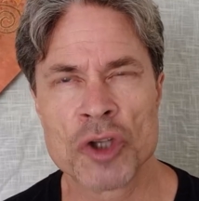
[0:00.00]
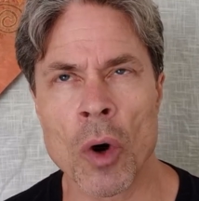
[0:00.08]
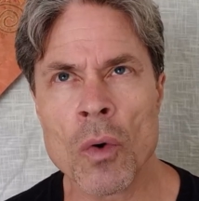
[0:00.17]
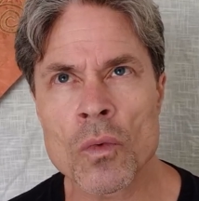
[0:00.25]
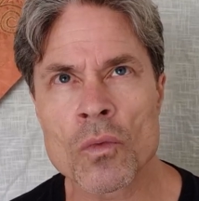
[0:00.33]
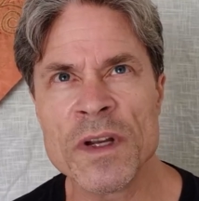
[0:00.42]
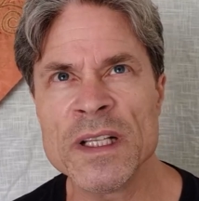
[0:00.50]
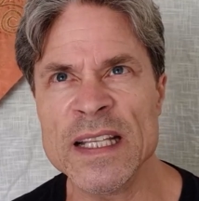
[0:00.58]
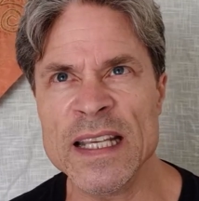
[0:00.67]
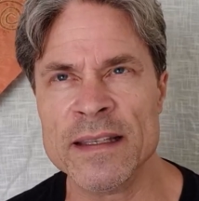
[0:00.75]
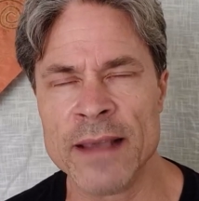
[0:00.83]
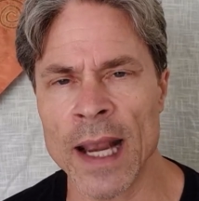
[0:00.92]
don't
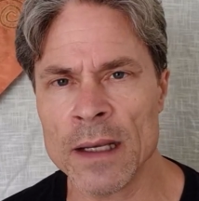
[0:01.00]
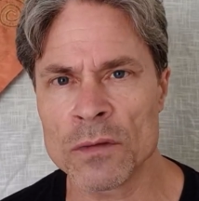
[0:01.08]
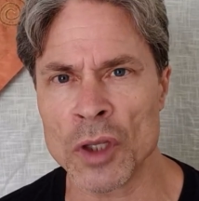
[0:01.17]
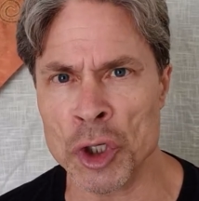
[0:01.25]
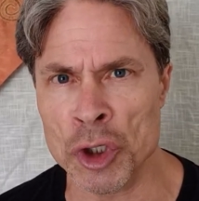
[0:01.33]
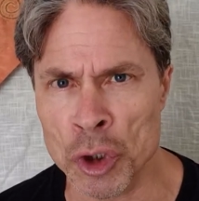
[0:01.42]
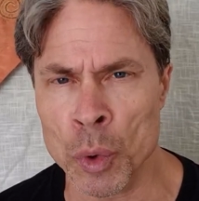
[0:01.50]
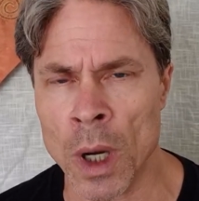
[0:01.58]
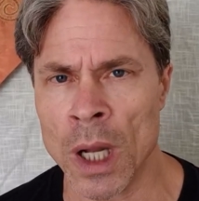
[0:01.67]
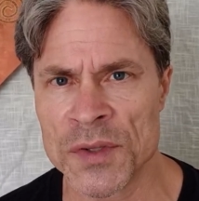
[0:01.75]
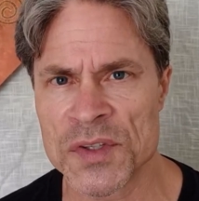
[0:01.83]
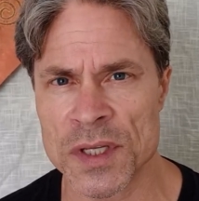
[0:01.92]
really get the
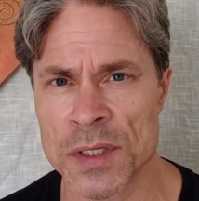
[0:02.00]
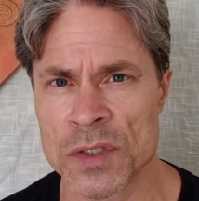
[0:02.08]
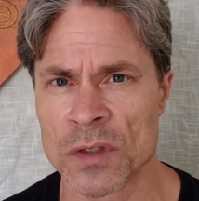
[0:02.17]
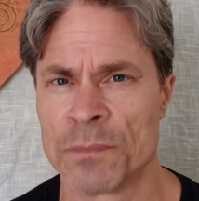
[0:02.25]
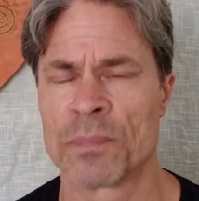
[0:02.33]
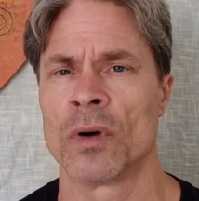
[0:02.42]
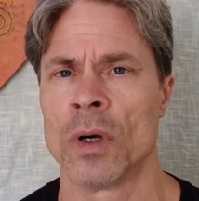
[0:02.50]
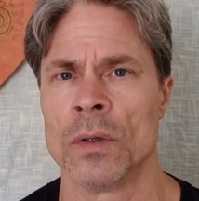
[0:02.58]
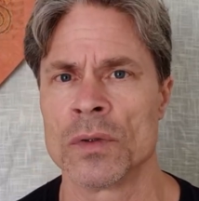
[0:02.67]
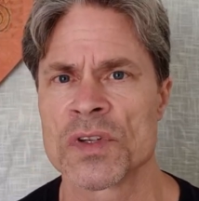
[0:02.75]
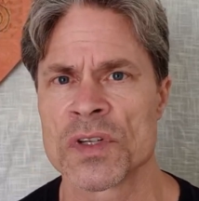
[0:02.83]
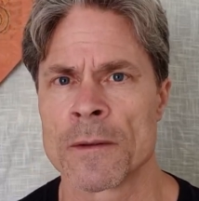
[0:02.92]
nuances of
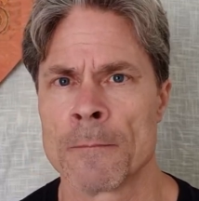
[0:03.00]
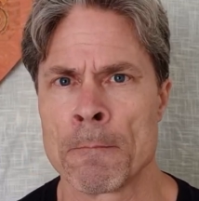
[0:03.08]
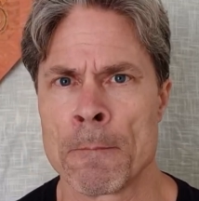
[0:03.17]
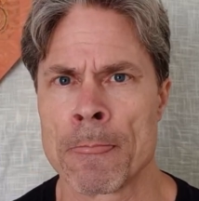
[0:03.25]
prose